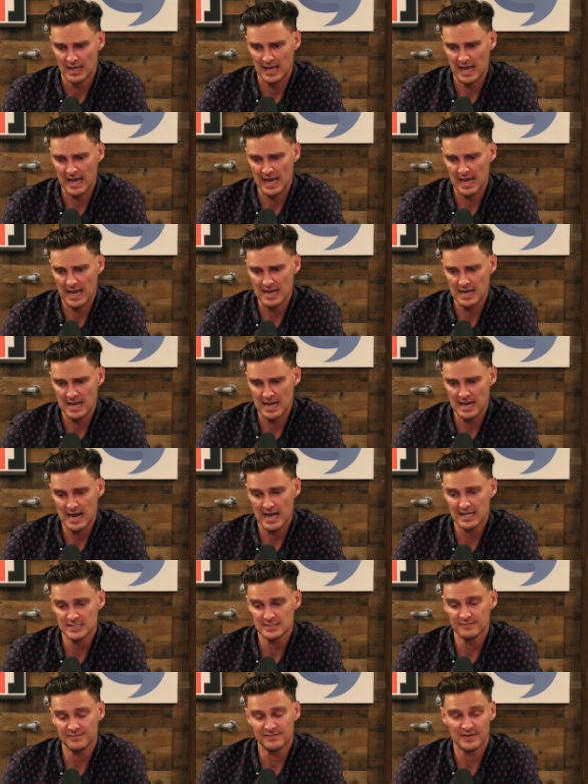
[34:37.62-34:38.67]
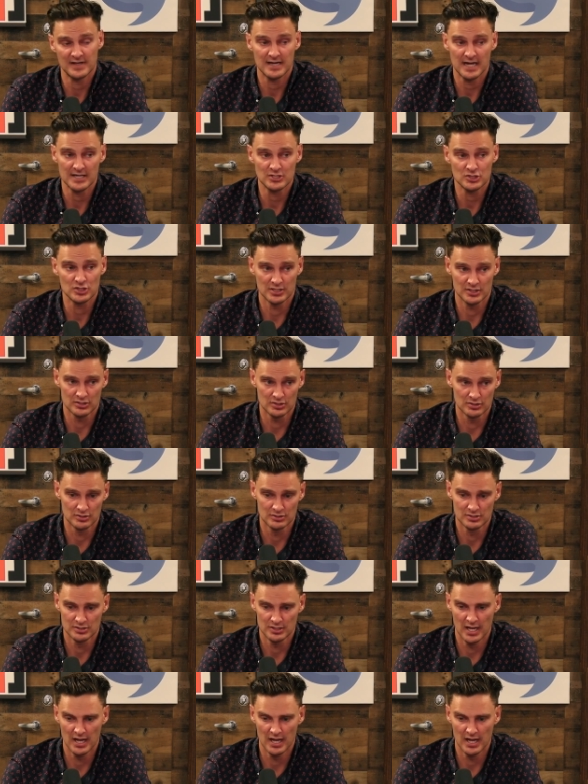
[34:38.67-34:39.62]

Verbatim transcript: And it had some foundation issues.